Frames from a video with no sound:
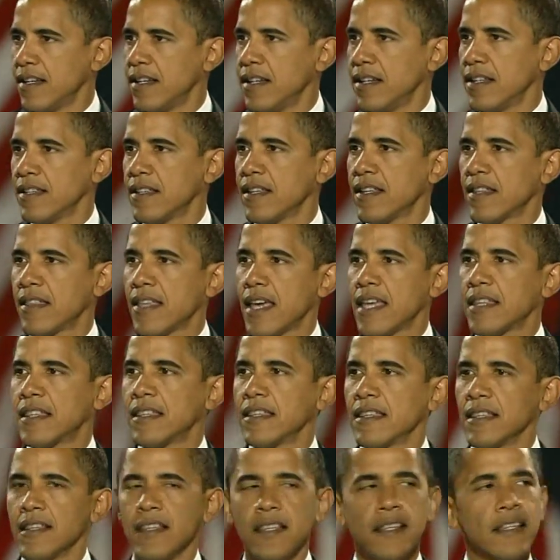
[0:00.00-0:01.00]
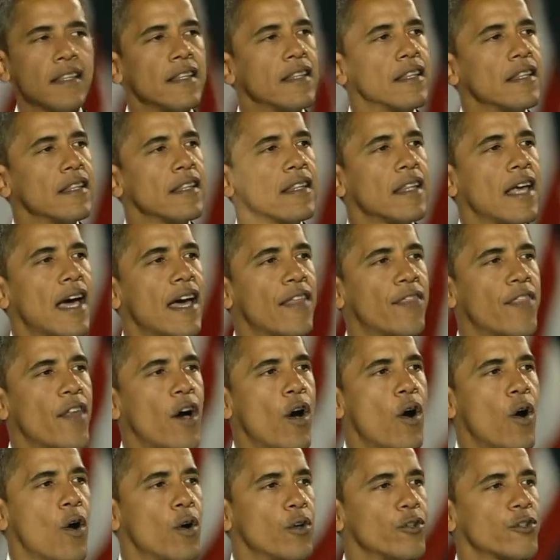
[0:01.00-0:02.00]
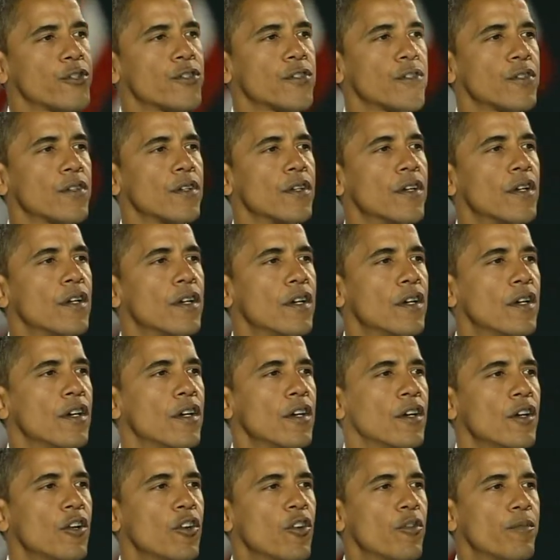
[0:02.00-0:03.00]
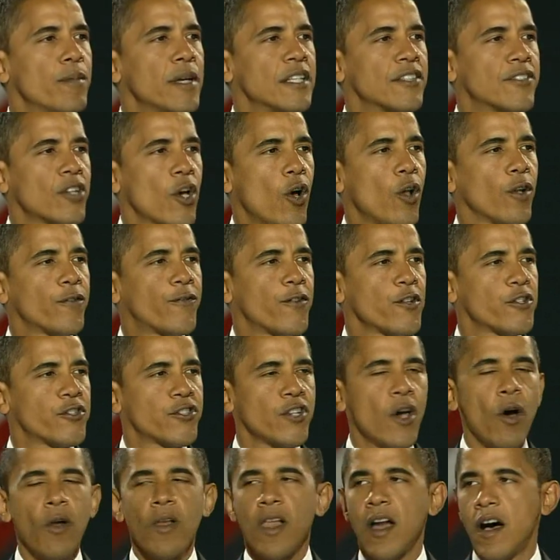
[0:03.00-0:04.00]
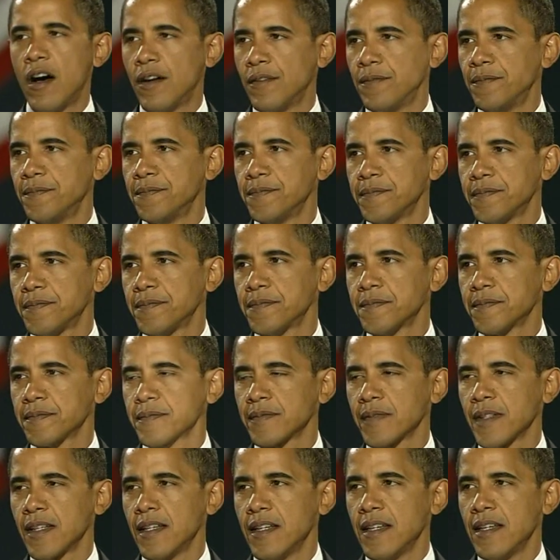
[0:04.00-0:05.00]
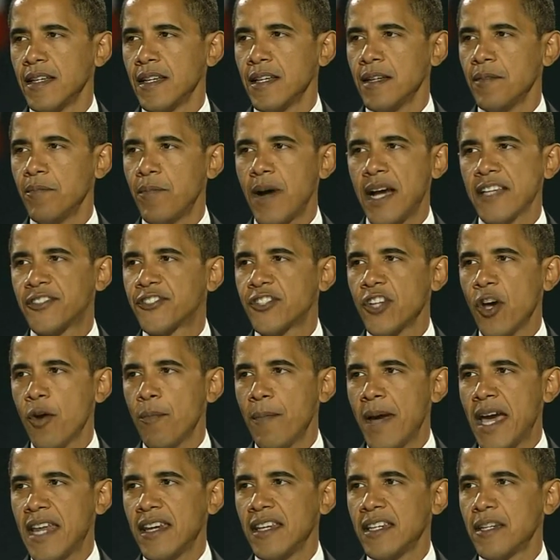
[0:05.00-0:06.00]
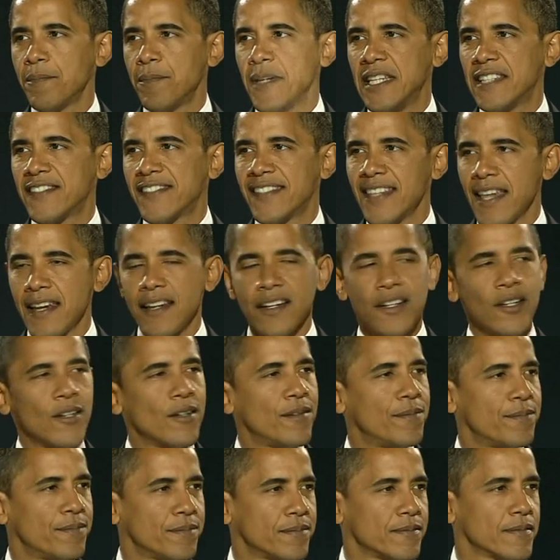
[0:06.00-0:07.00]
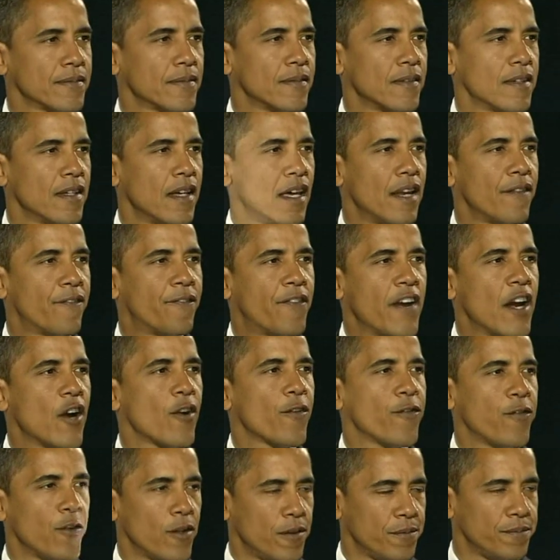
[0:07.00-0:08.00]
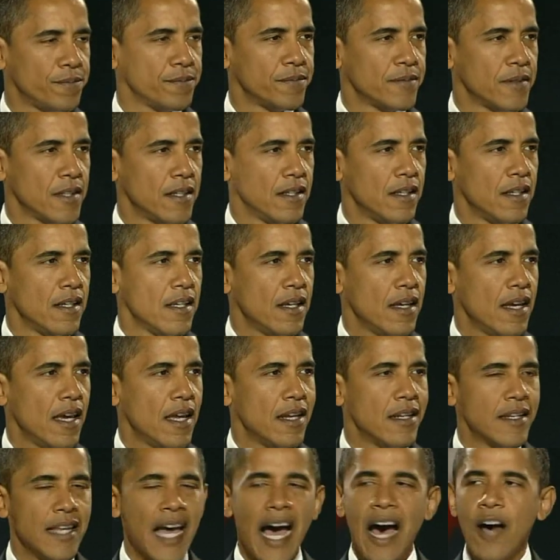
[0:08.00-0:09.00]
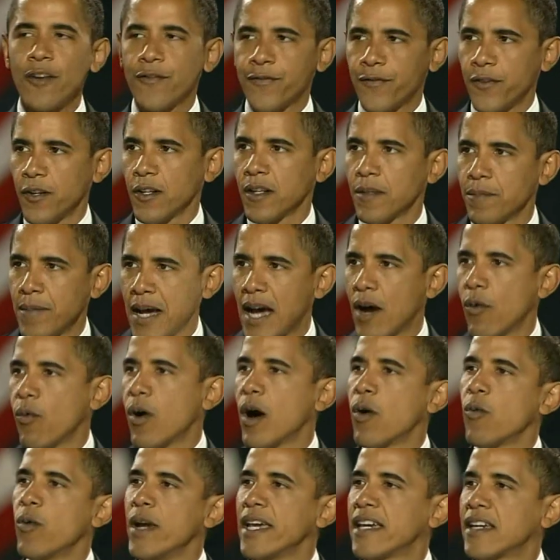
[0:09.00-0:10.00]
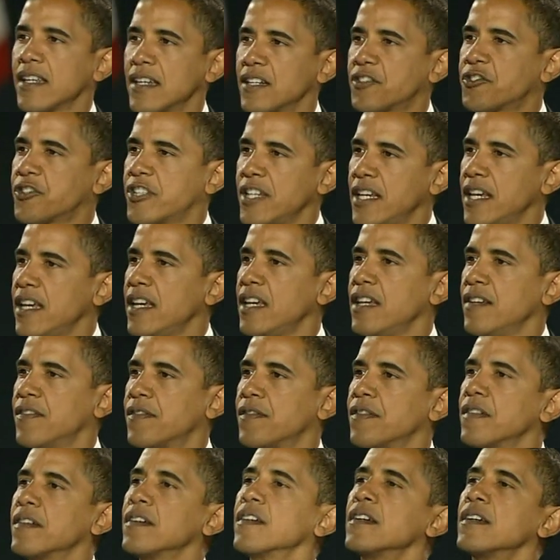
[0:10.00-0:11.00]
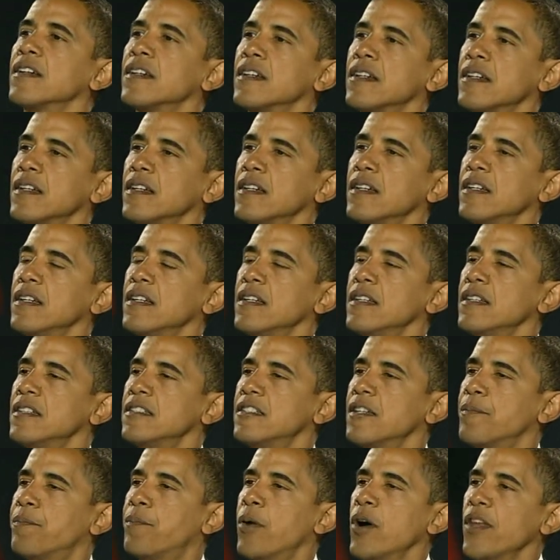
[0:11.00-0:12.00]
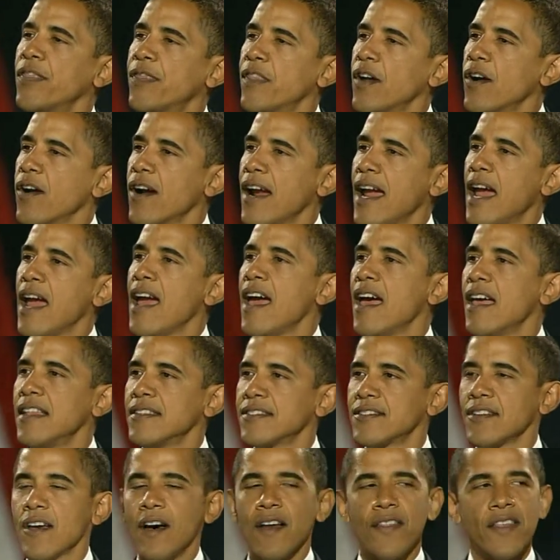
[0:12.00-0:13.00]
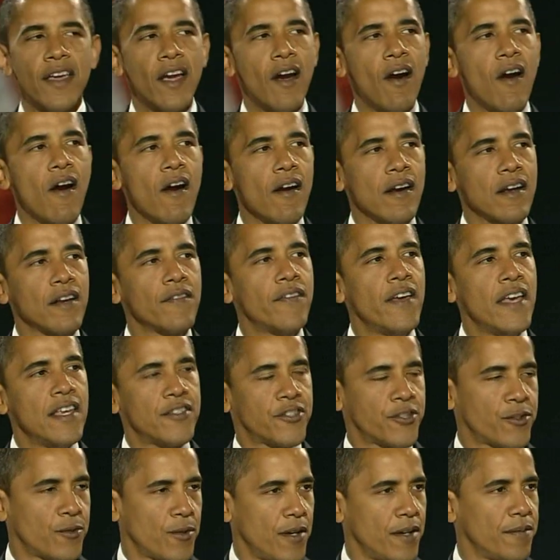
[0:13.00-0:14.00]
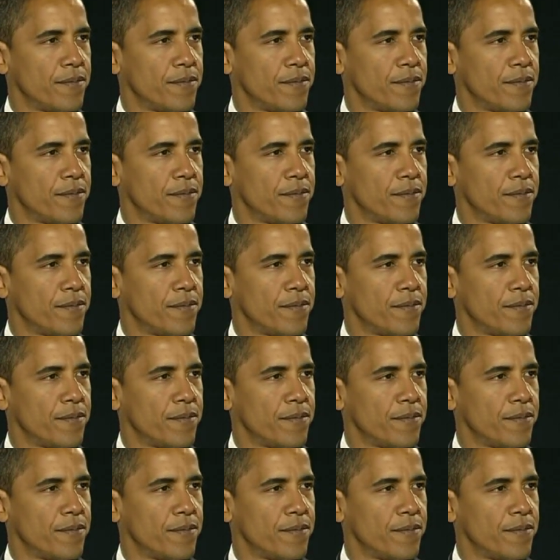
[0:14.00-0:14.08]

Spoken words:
that led those who've been told for so long by so many to be cynical and fearful and doubtful about what we can achieve, to put their hands on the arc of history